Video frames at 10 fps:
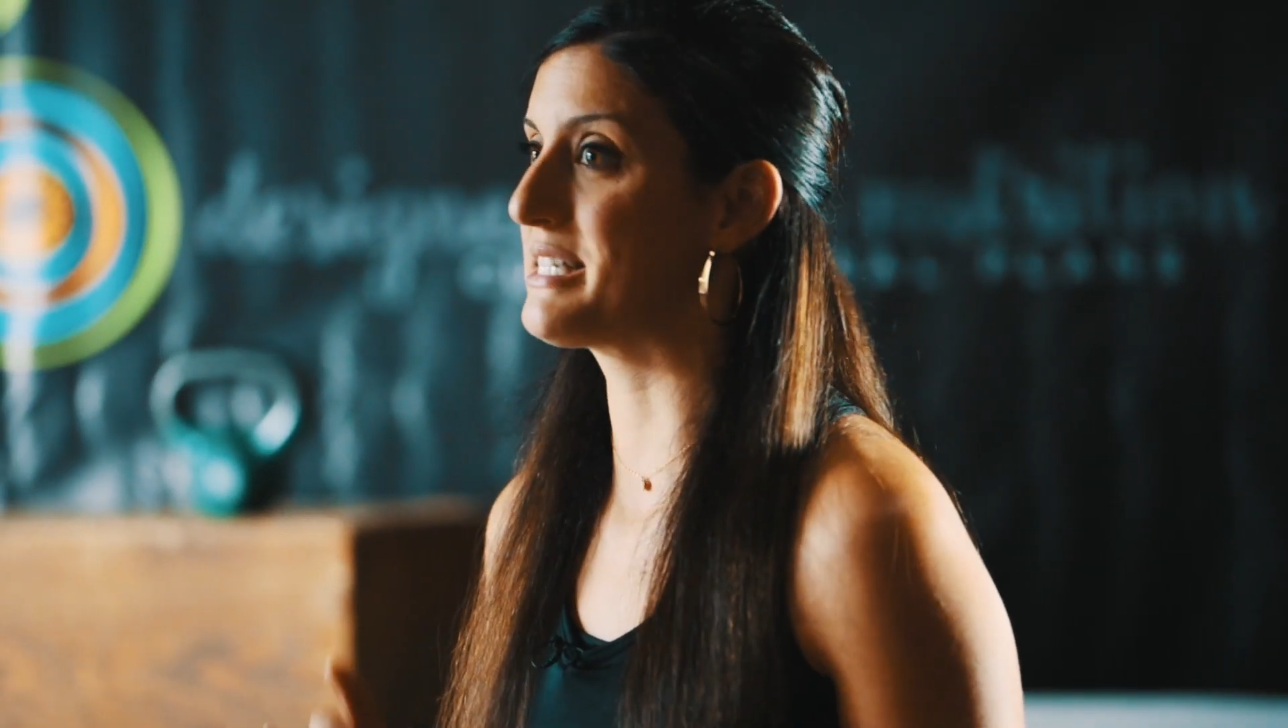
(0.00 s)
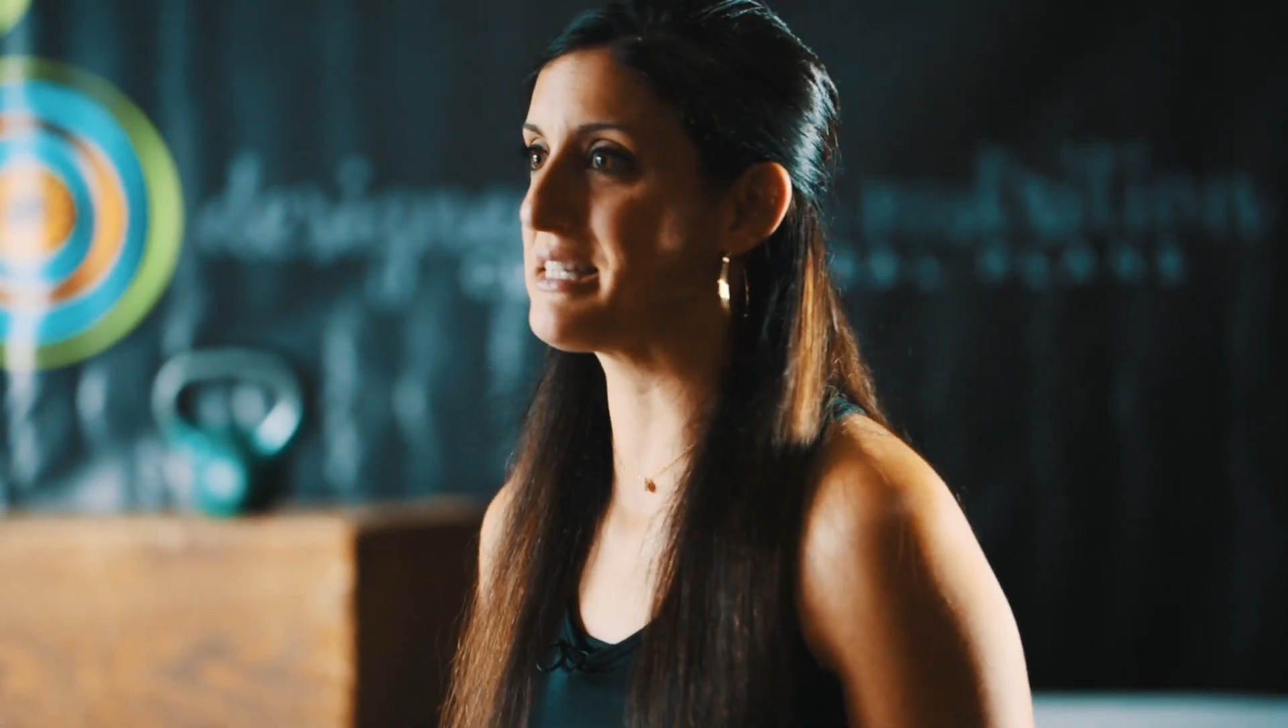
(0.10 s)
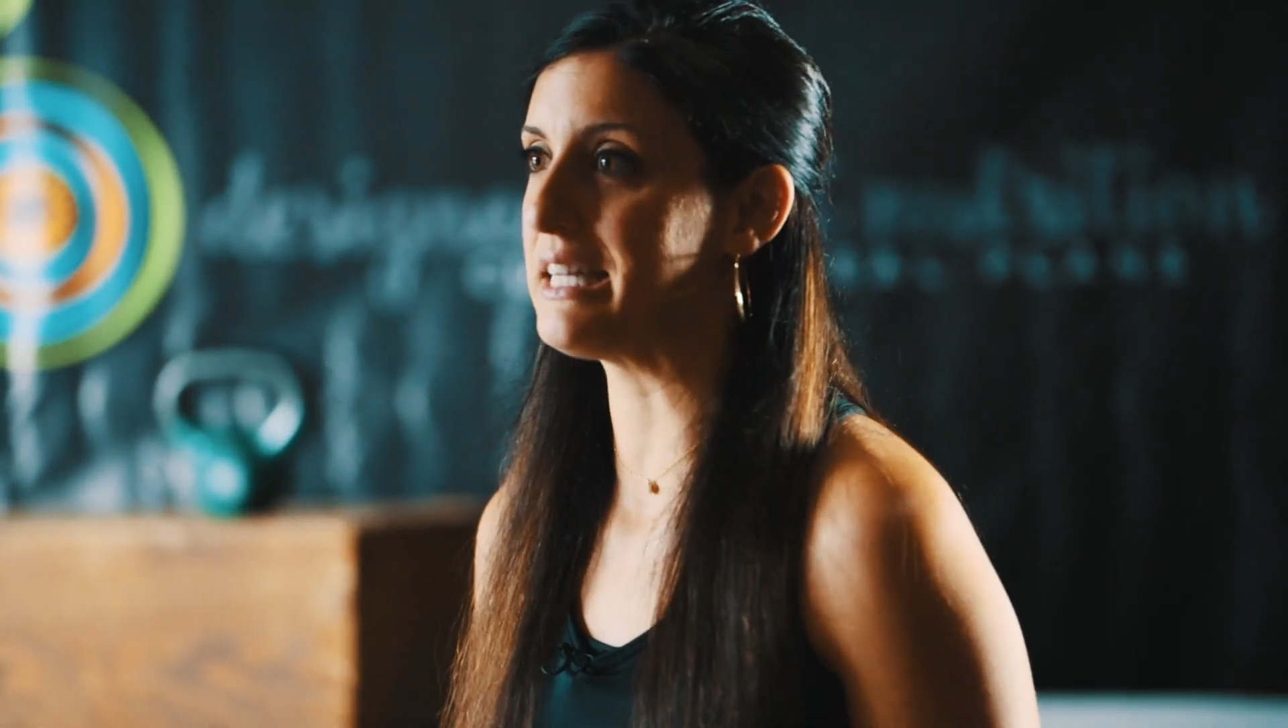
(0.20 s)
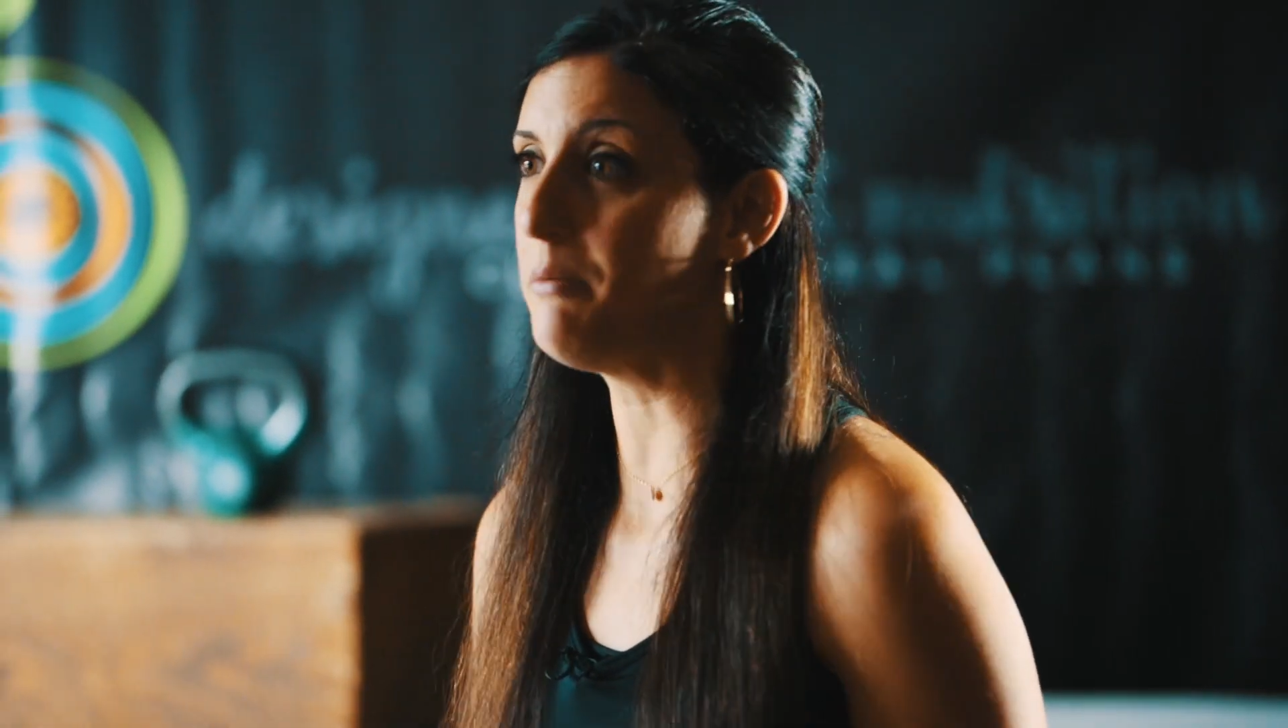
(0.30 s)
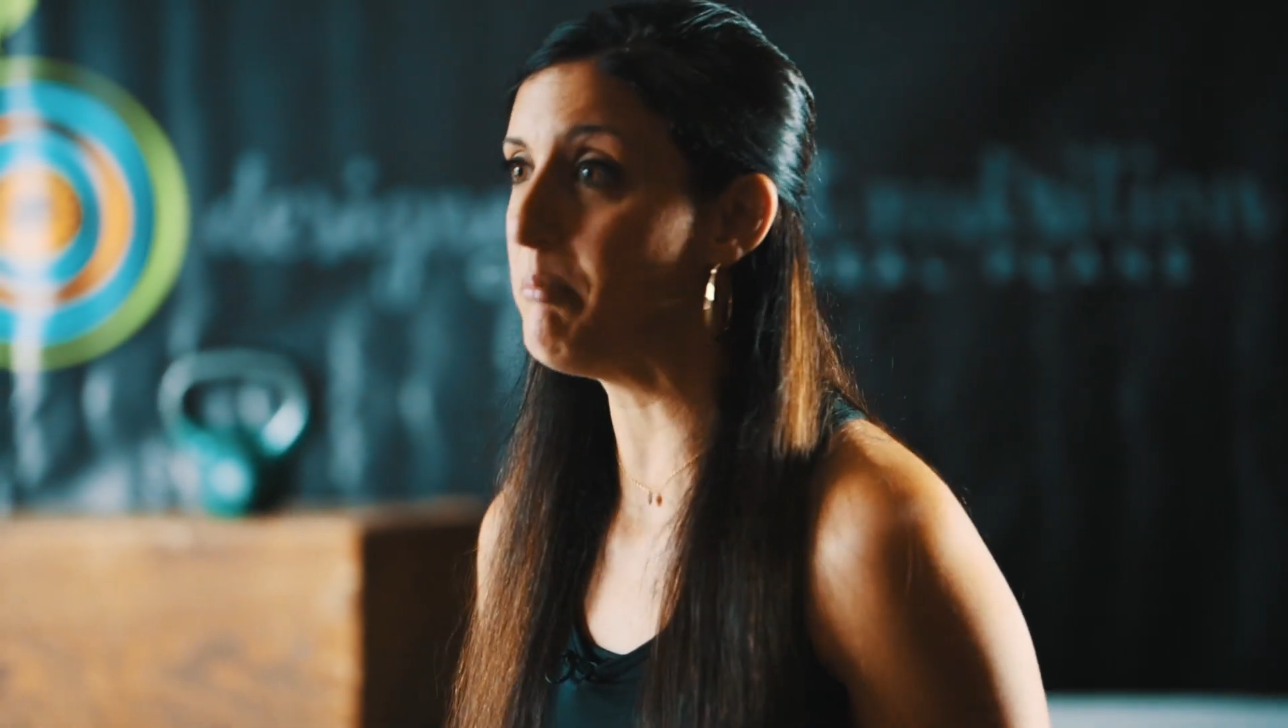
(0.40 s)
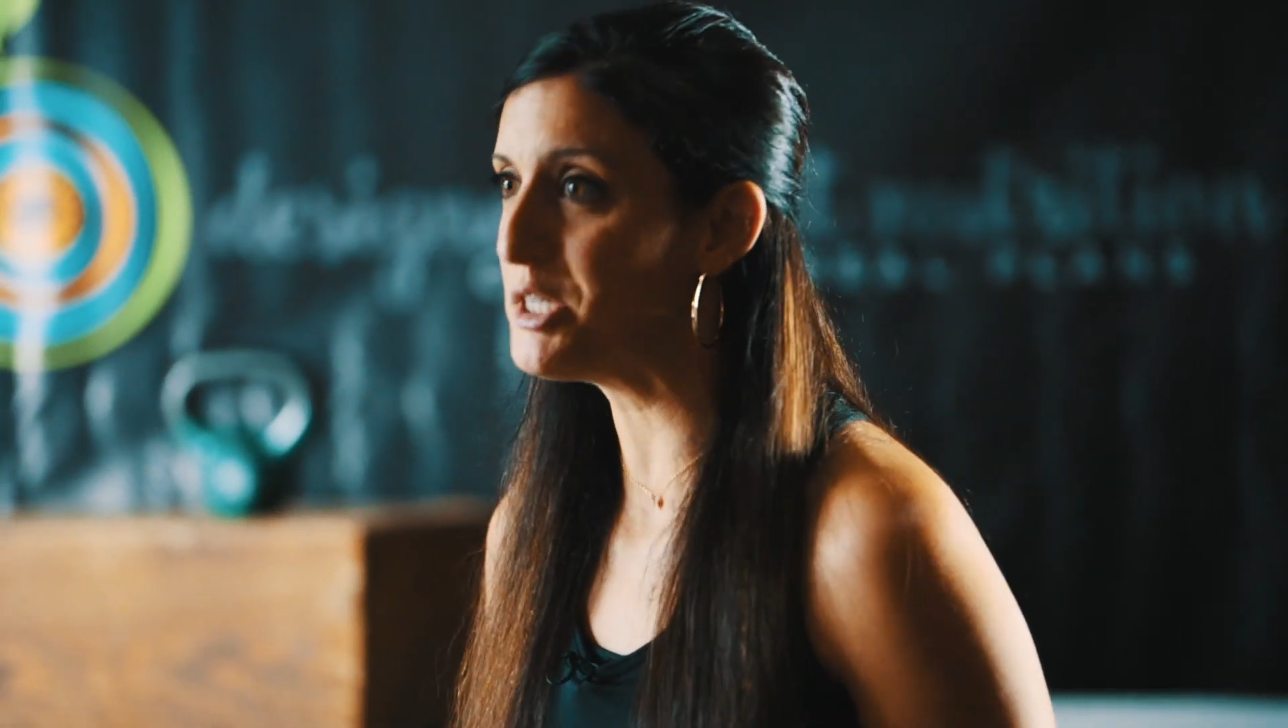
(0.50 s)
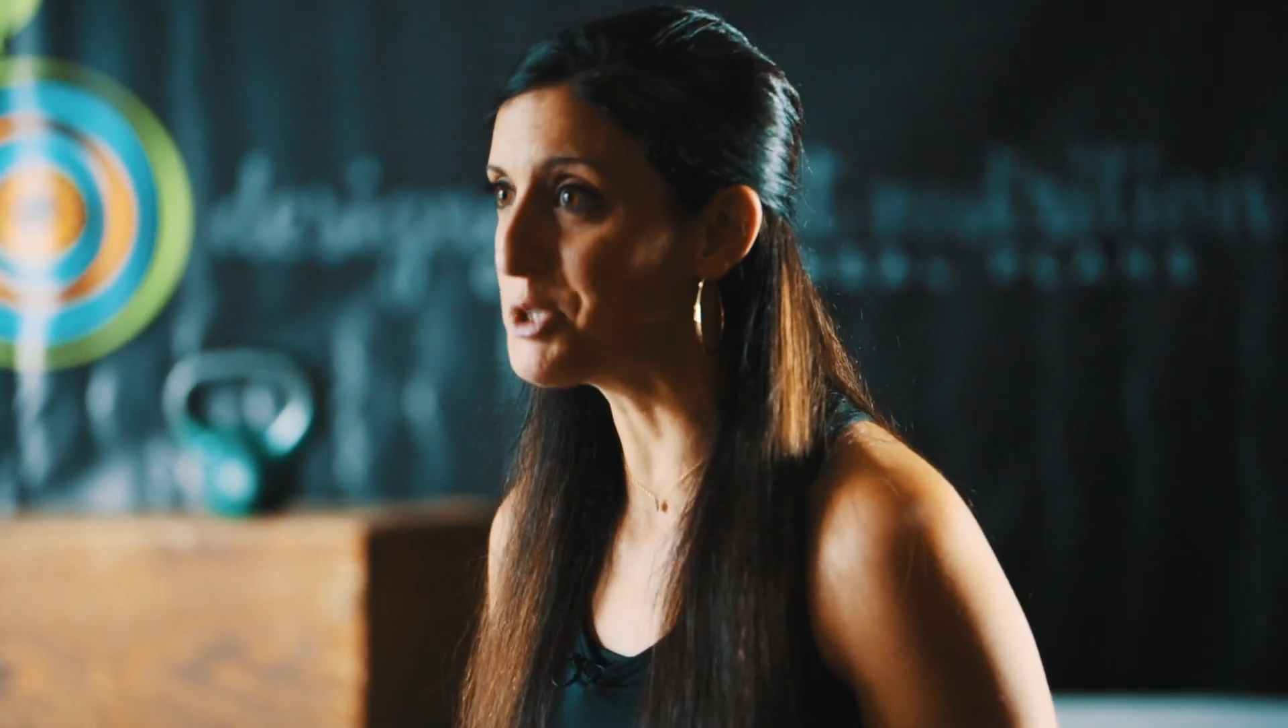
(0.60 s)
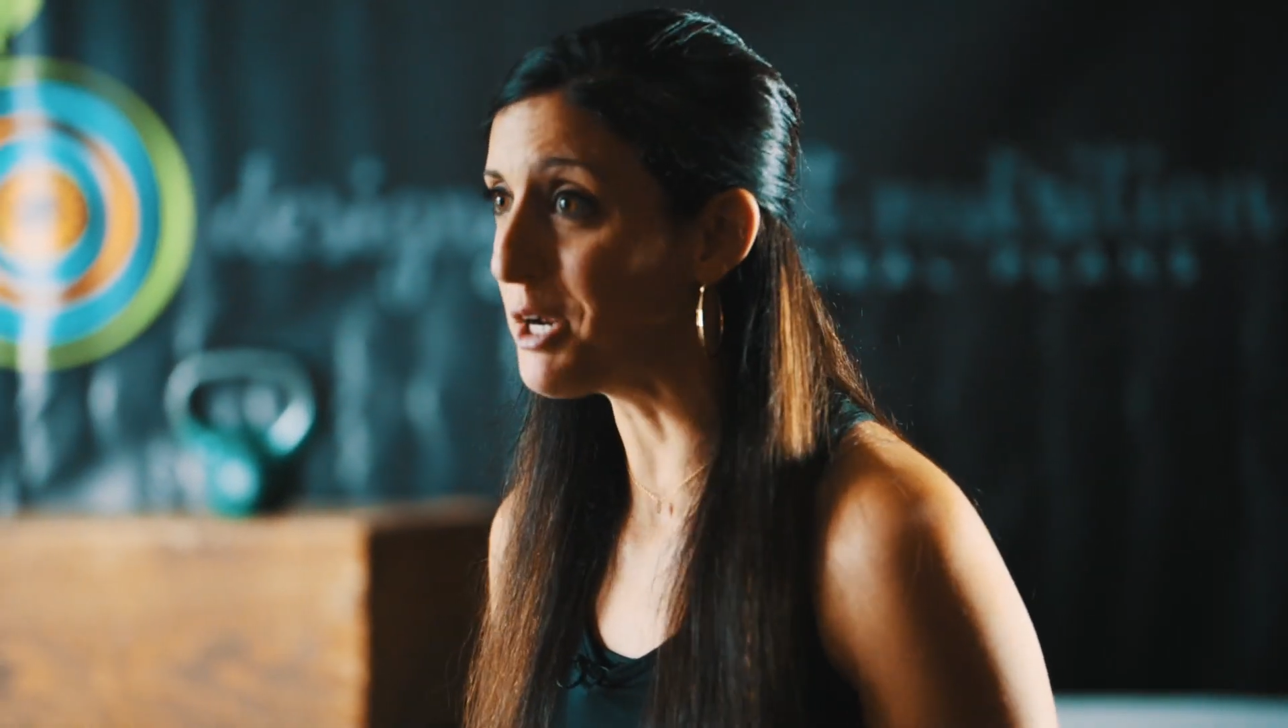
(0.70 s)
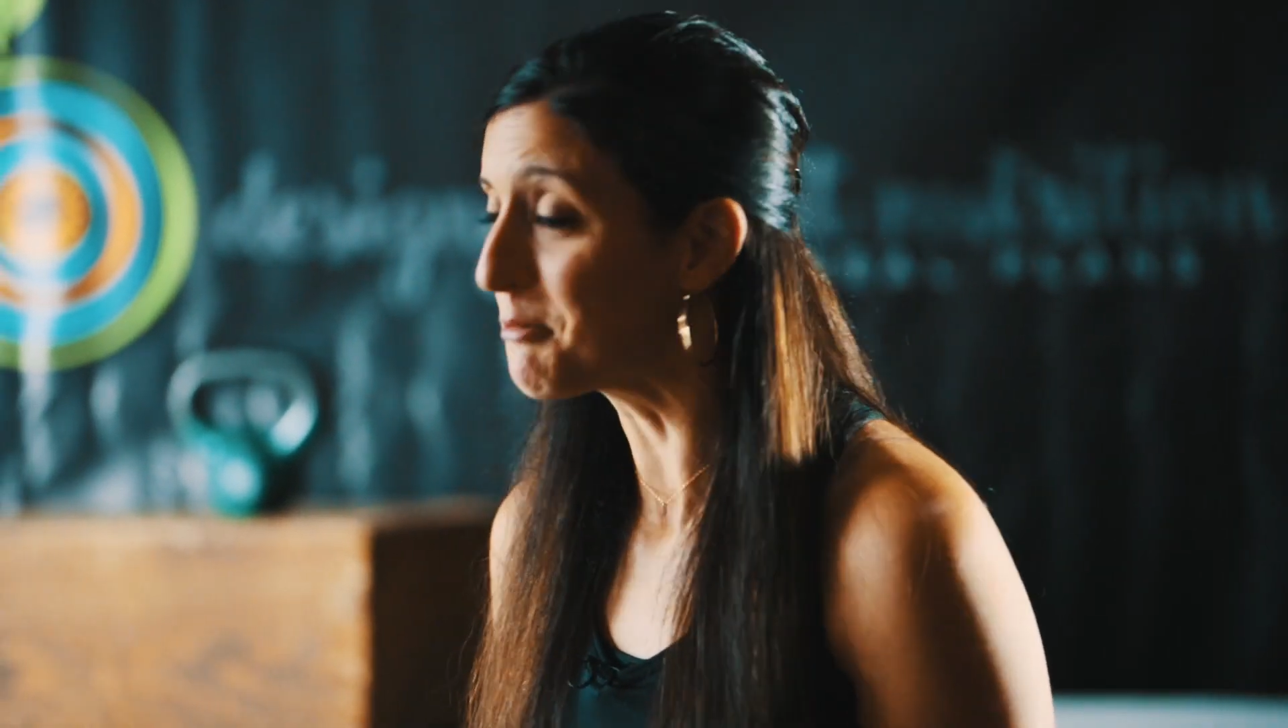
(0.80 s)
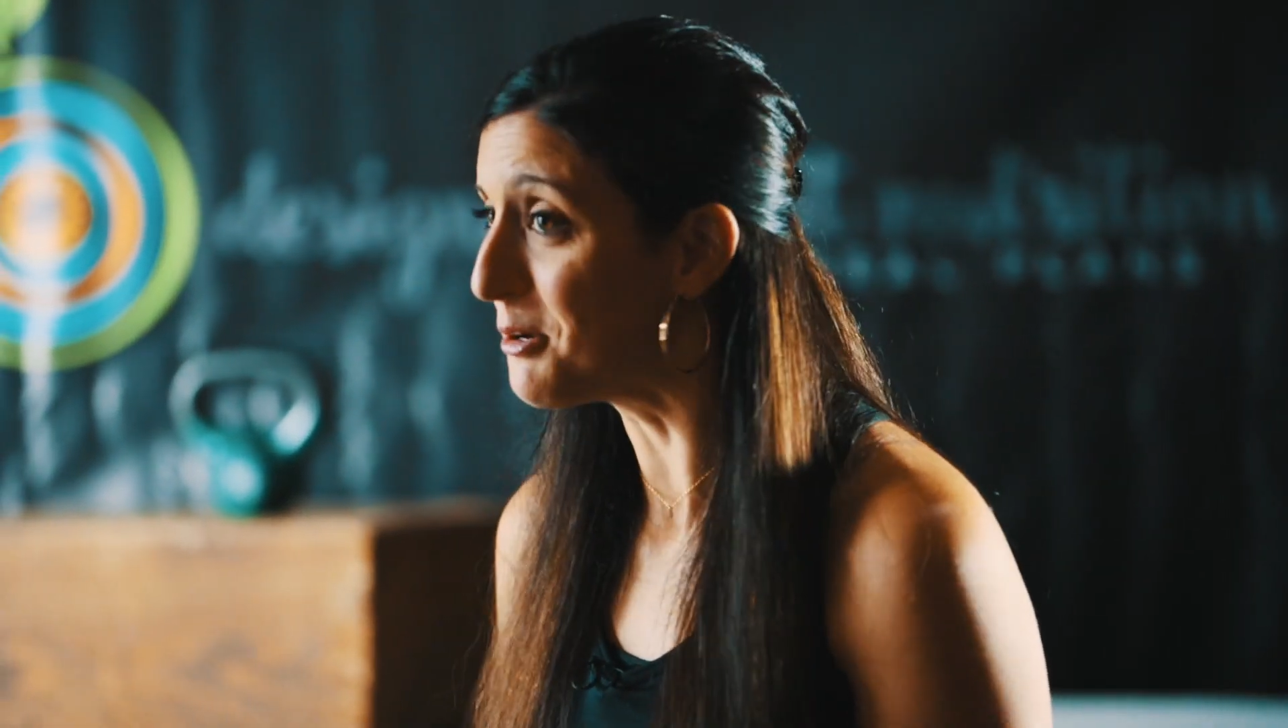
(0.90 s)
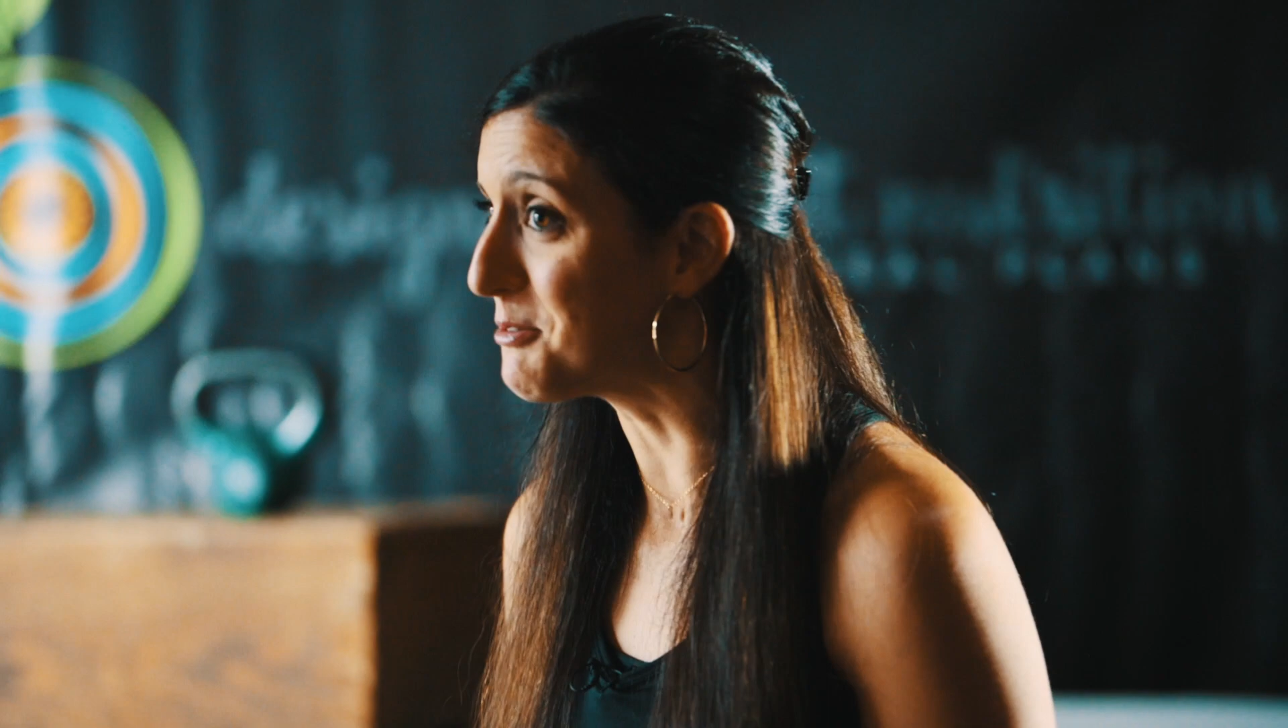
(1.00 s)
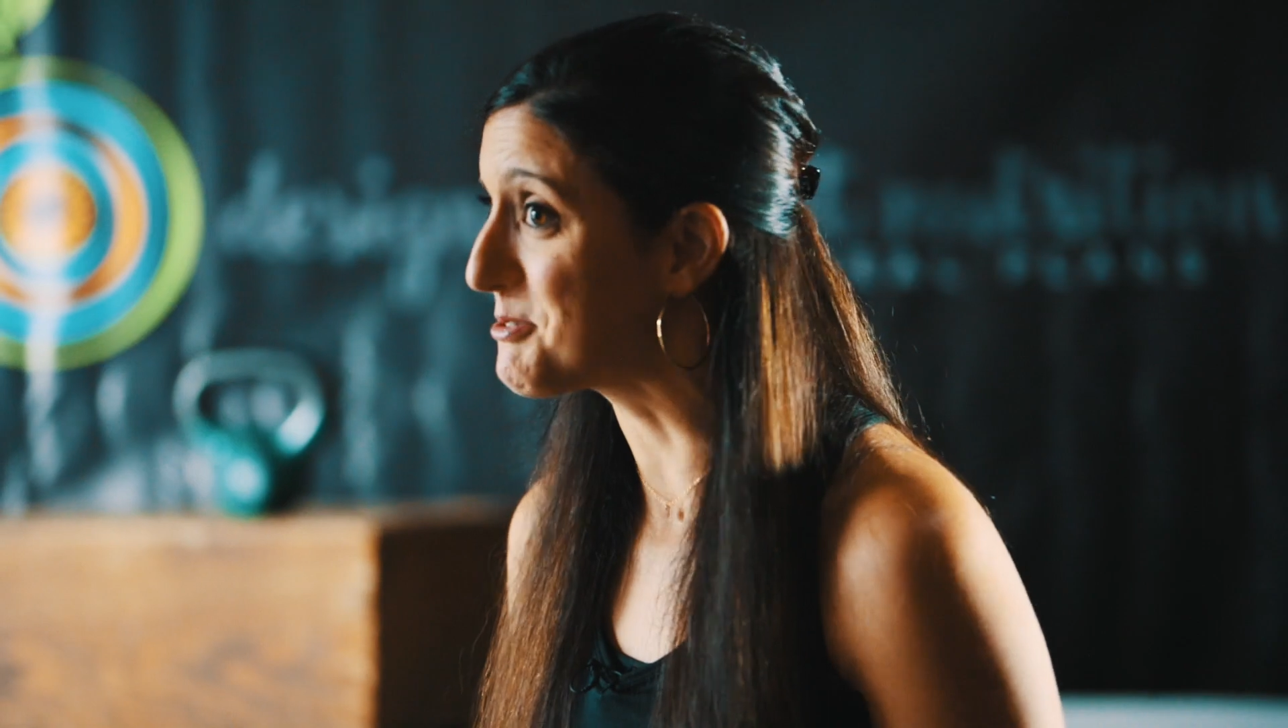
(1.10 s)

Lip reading: Sleep in general,